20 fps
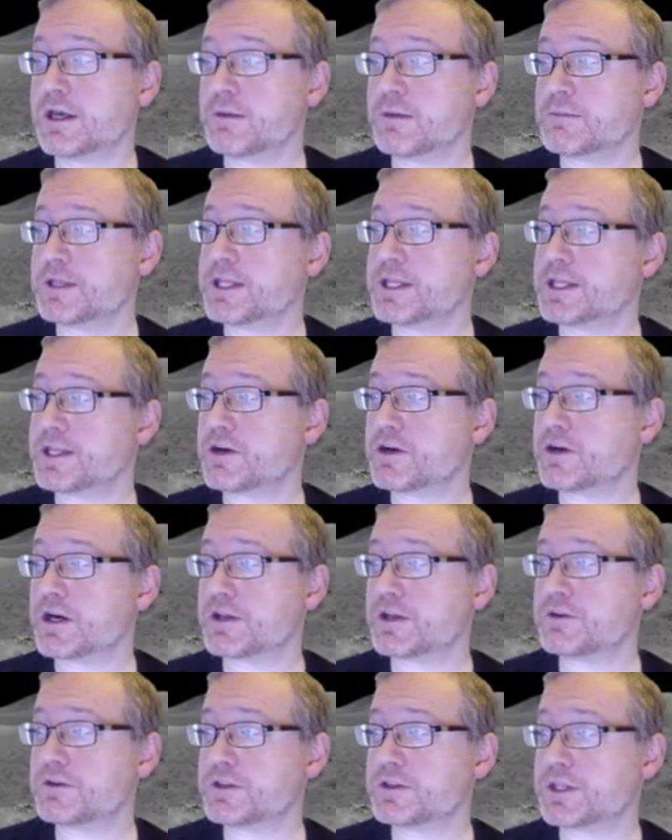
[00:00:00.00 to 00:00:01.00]
But then there are
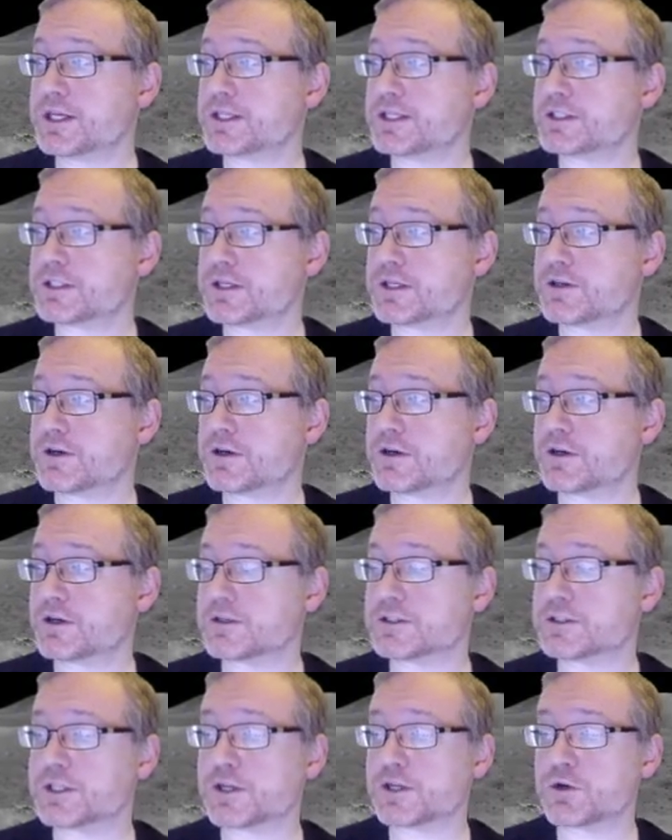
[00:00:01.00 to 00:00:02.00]
other things that
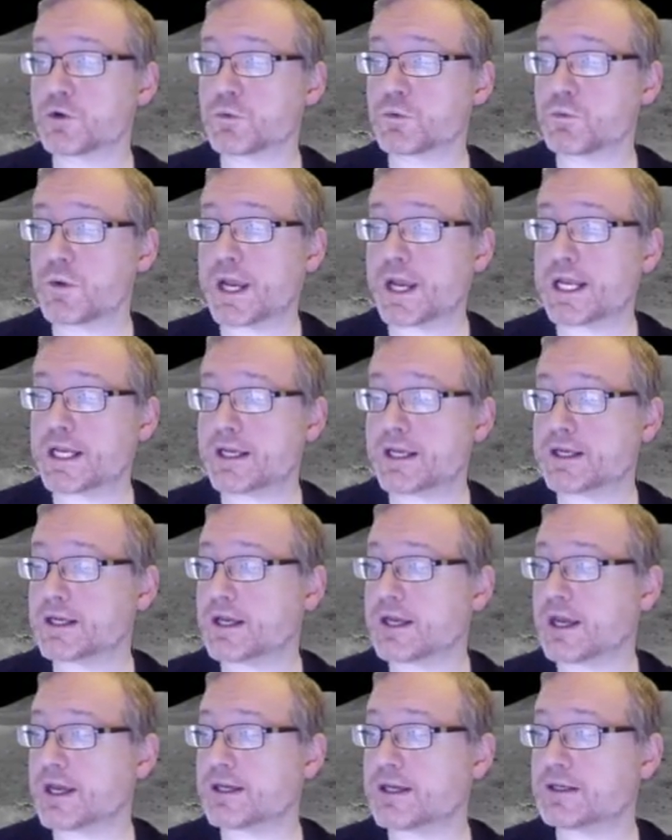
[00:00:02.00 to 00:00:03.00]
are
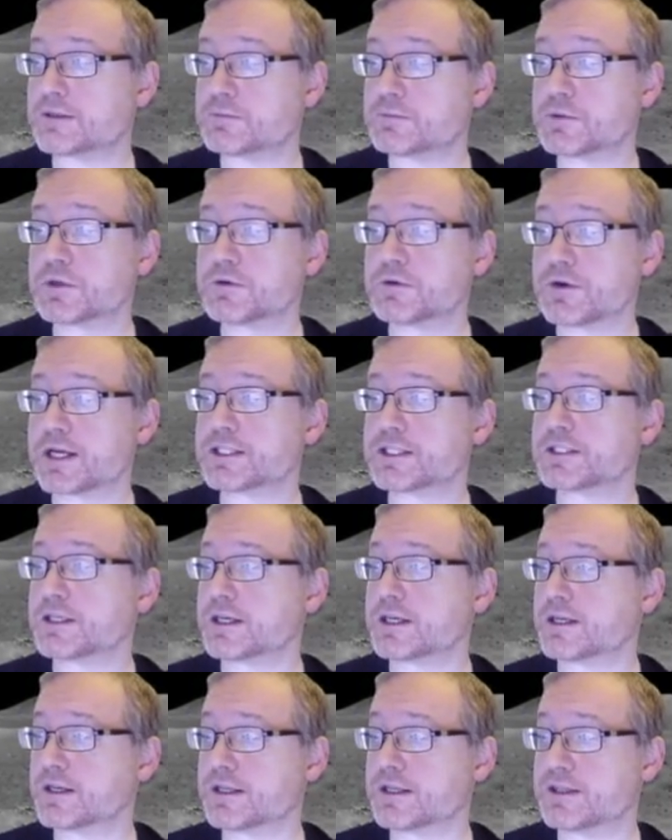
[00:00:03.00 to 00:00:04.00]
waiting and
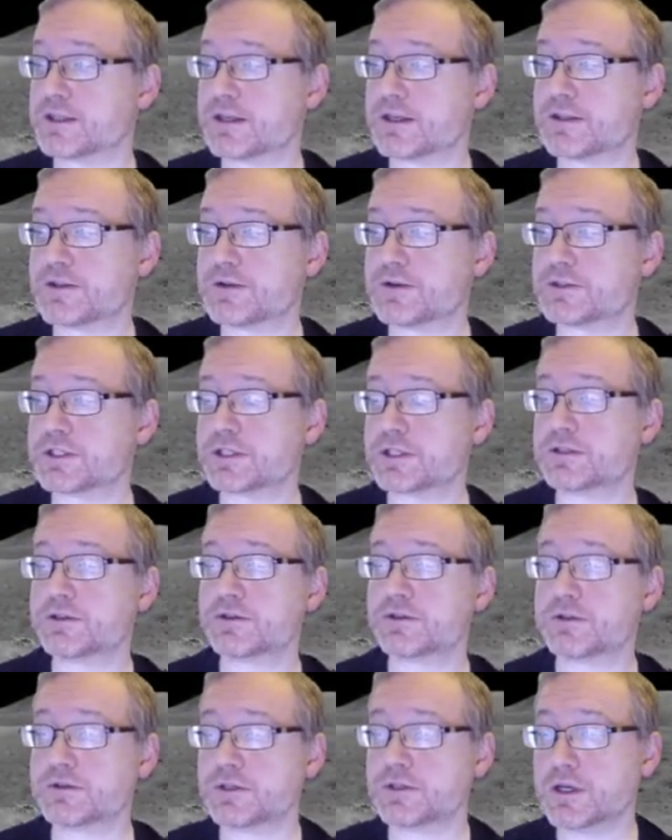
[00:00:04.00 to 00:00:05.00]
progressing, and those
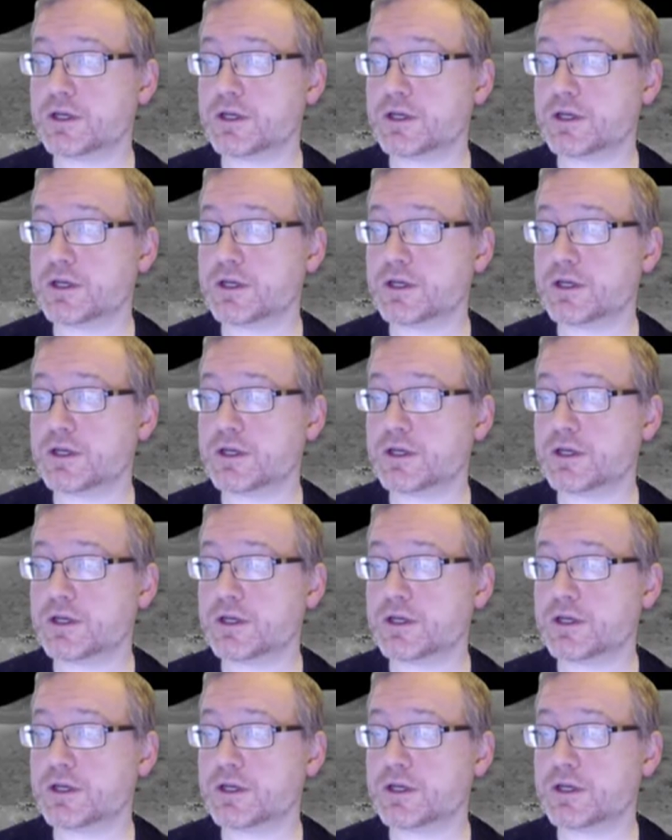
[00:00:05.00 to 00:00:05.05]
include